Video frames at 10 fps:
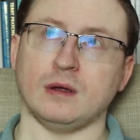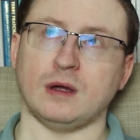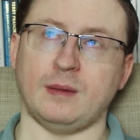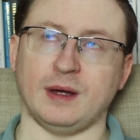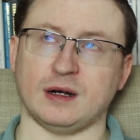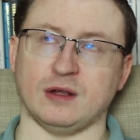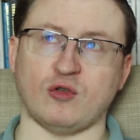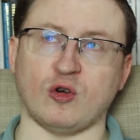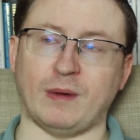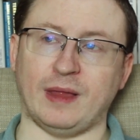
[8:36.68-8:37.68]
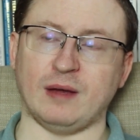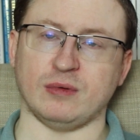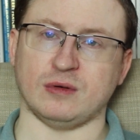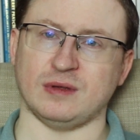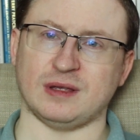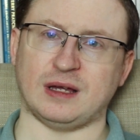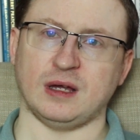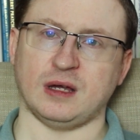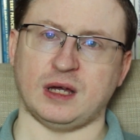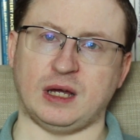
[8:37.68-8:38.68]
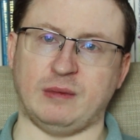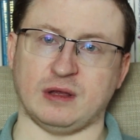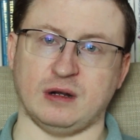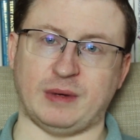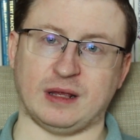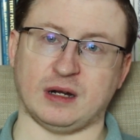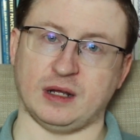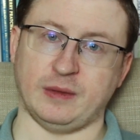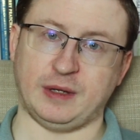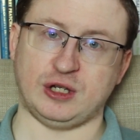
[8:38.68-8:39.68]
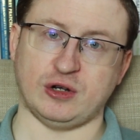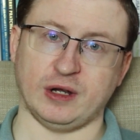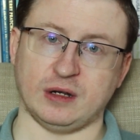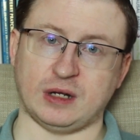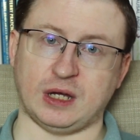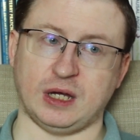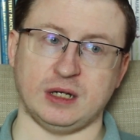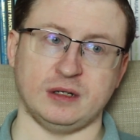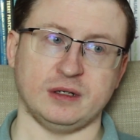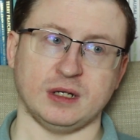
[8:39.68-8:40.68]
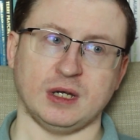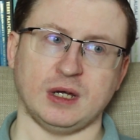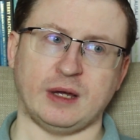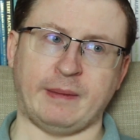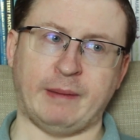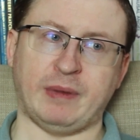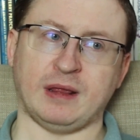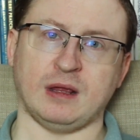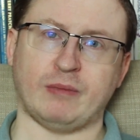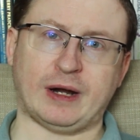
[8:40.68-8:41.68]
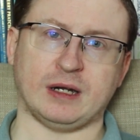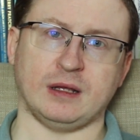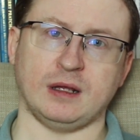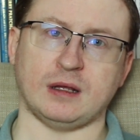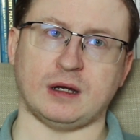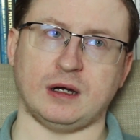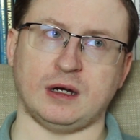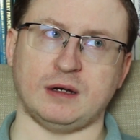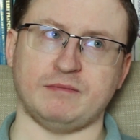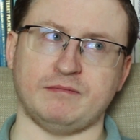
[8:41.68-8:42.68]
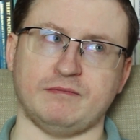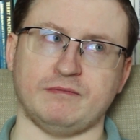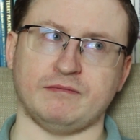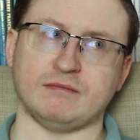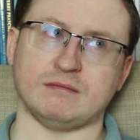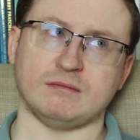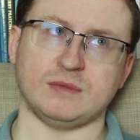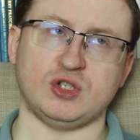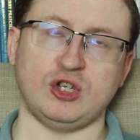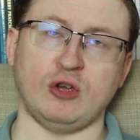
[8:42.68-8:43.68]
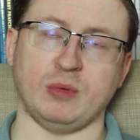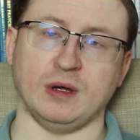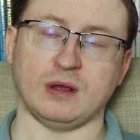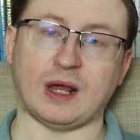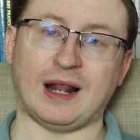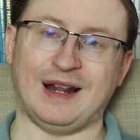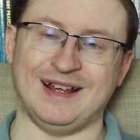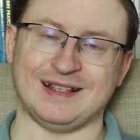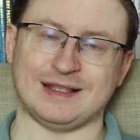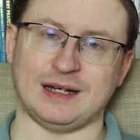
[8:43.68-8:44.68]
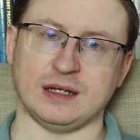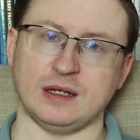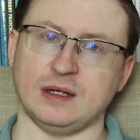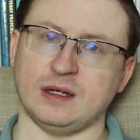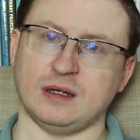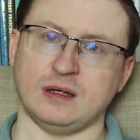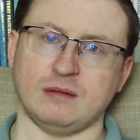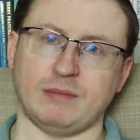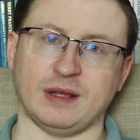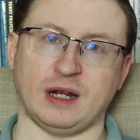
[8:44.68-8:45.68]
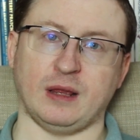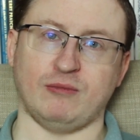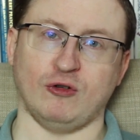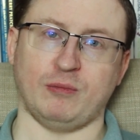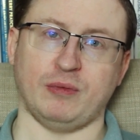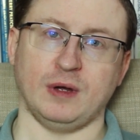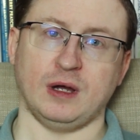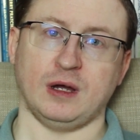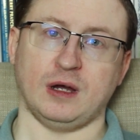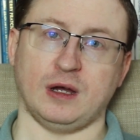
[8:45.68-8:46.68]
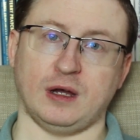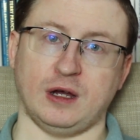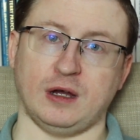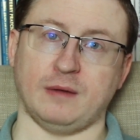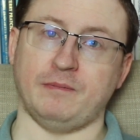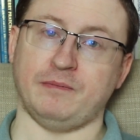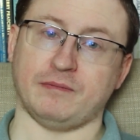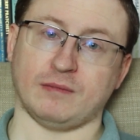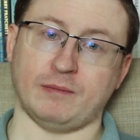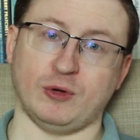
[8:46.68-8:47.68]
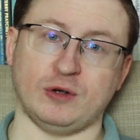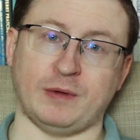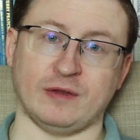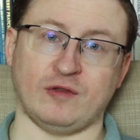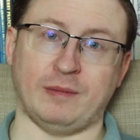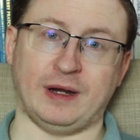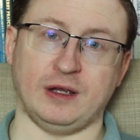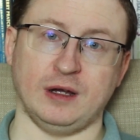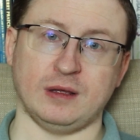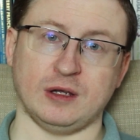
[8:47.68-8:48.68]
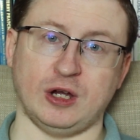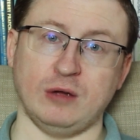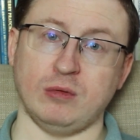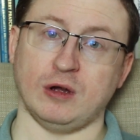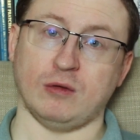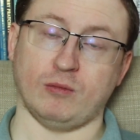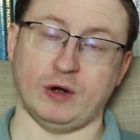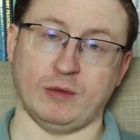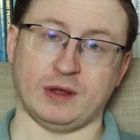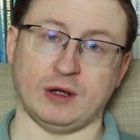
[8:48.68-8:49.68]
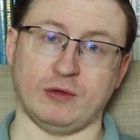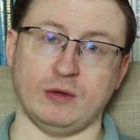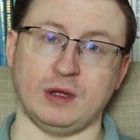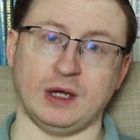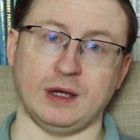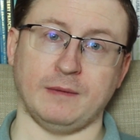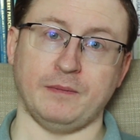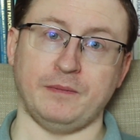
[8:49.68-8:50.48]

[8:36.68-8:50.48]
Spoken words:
I'm not going to talk about that, because Amazon are basically the big giant and the business practices are dubious, let's say. Basically, they bought Book Depository many years ago and I was still using it.